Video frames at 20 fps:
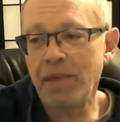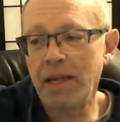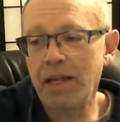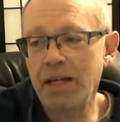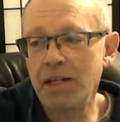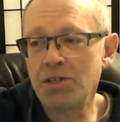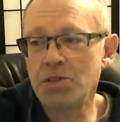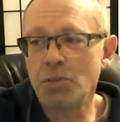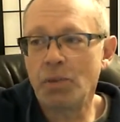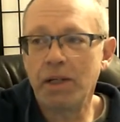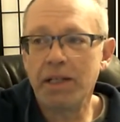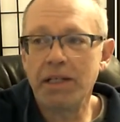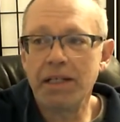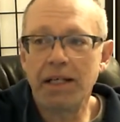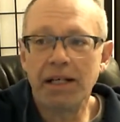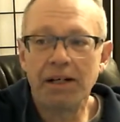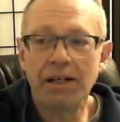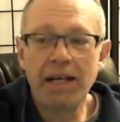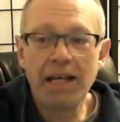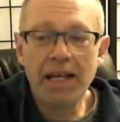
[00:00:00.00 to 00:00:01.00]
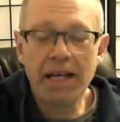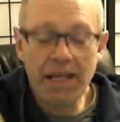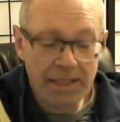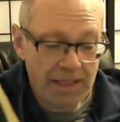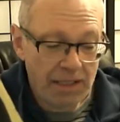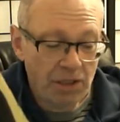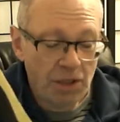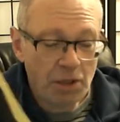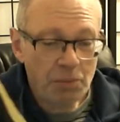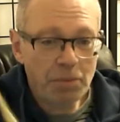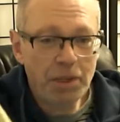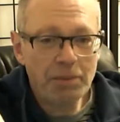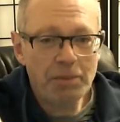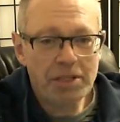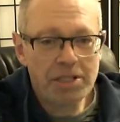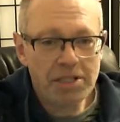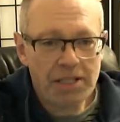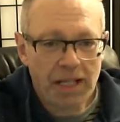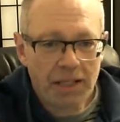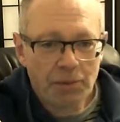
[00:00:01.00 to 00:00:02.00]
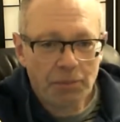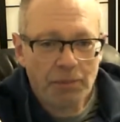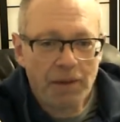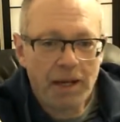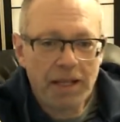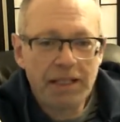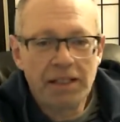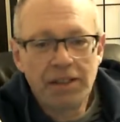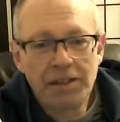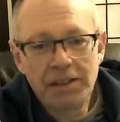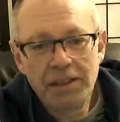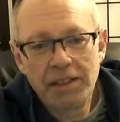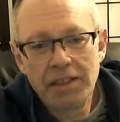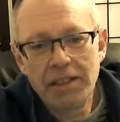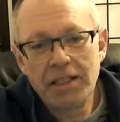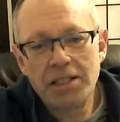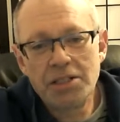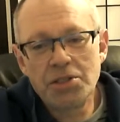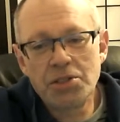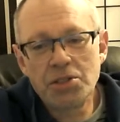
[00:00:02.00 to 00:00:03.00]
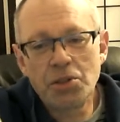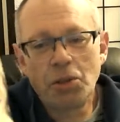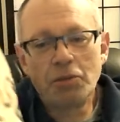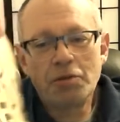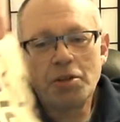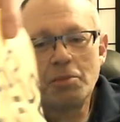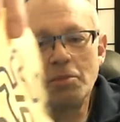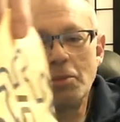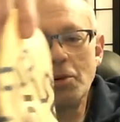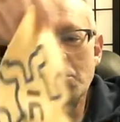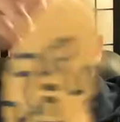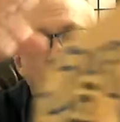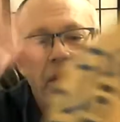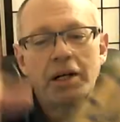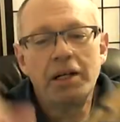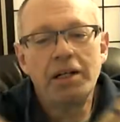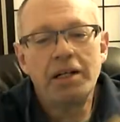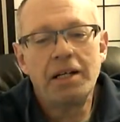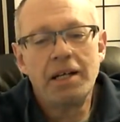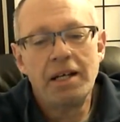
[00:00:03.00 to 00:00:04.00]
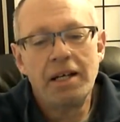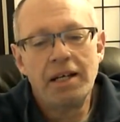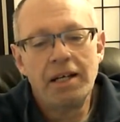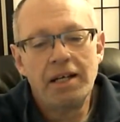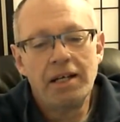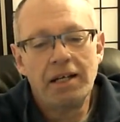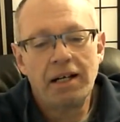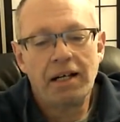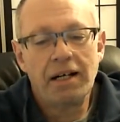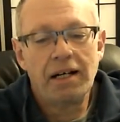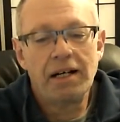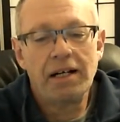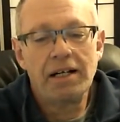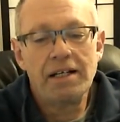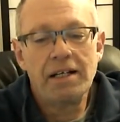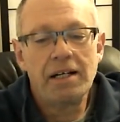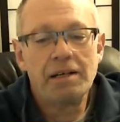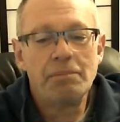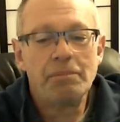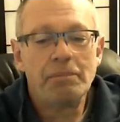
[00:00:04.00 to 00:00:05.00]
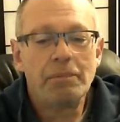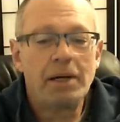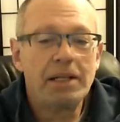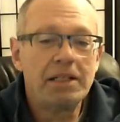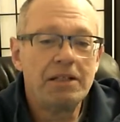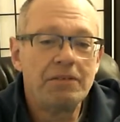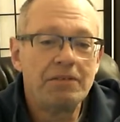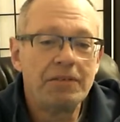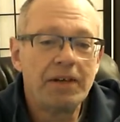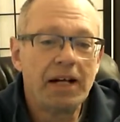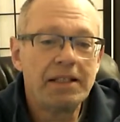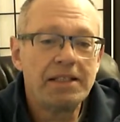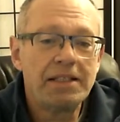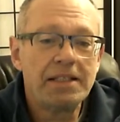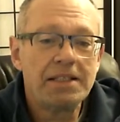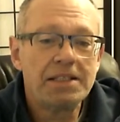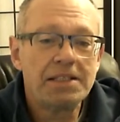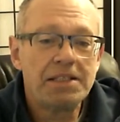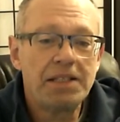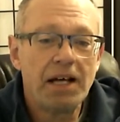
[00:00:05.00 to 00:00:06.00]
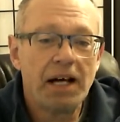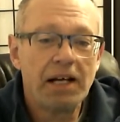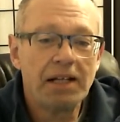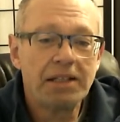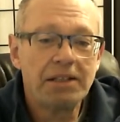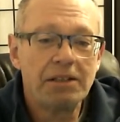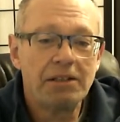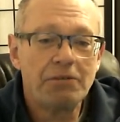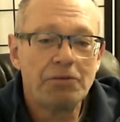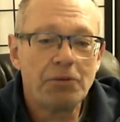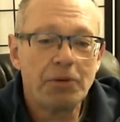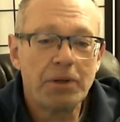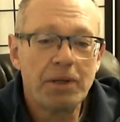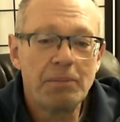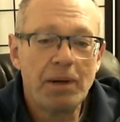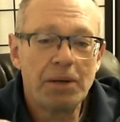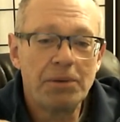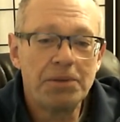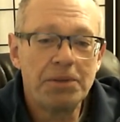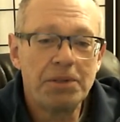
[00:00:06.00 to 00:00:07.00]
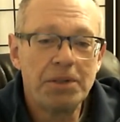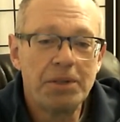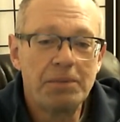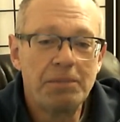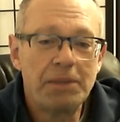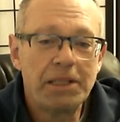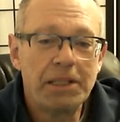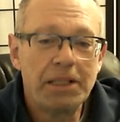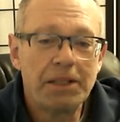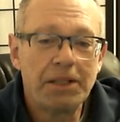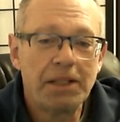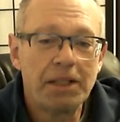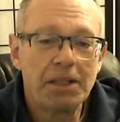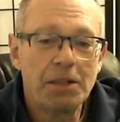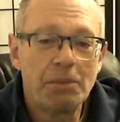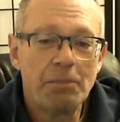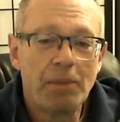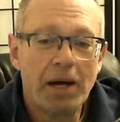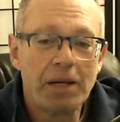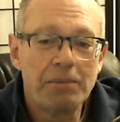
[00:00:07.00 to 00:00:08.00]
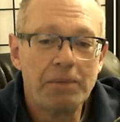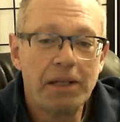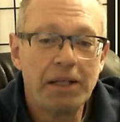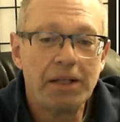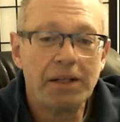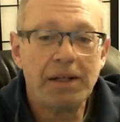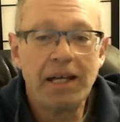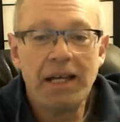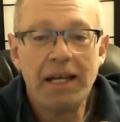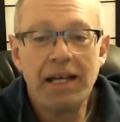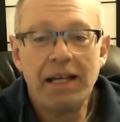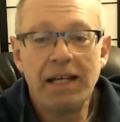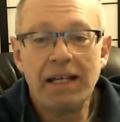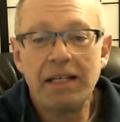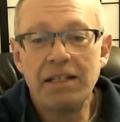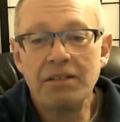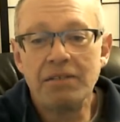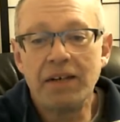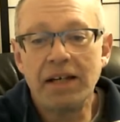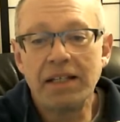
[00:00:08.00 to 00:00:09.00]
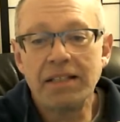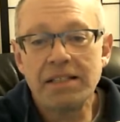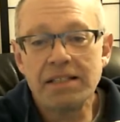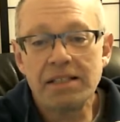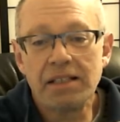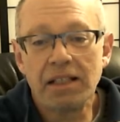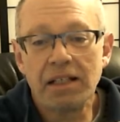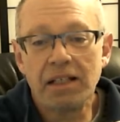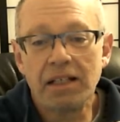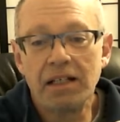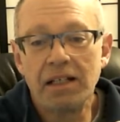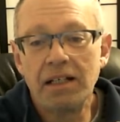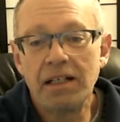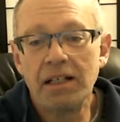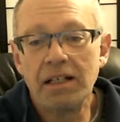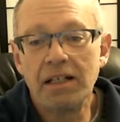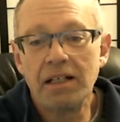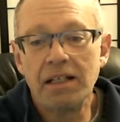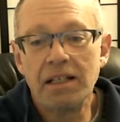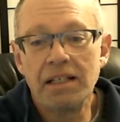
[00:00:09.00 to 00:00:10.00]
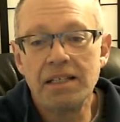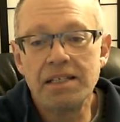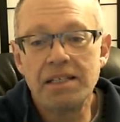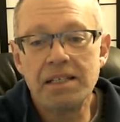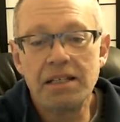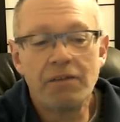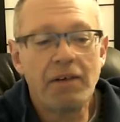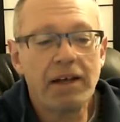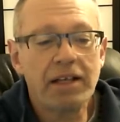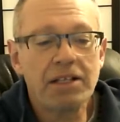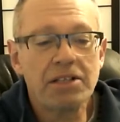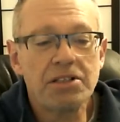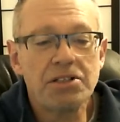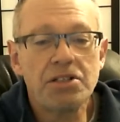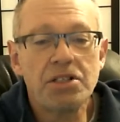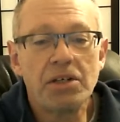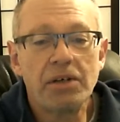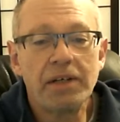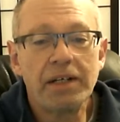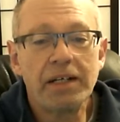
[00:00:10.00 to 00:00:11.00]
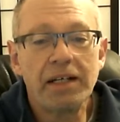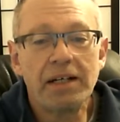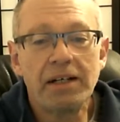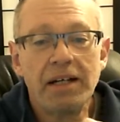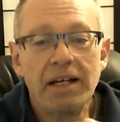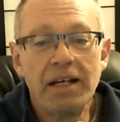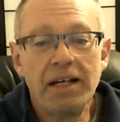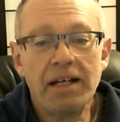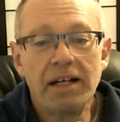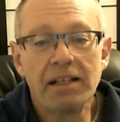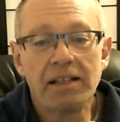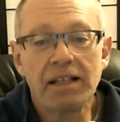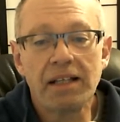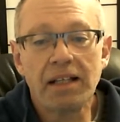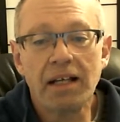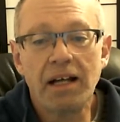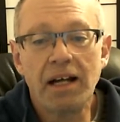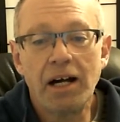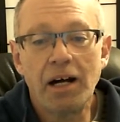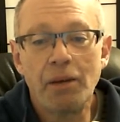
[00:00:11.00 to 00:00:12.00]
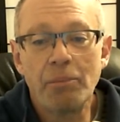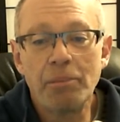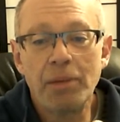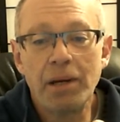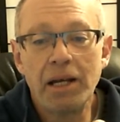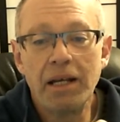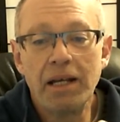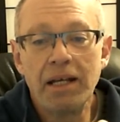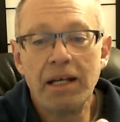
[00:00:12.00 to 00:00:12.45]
And here's one here. And they look pretty much like a regular insole for the most part, but you've got this dot of rebound material on the bottom here, and then you've got this little, let's see if I can show it here, a little cup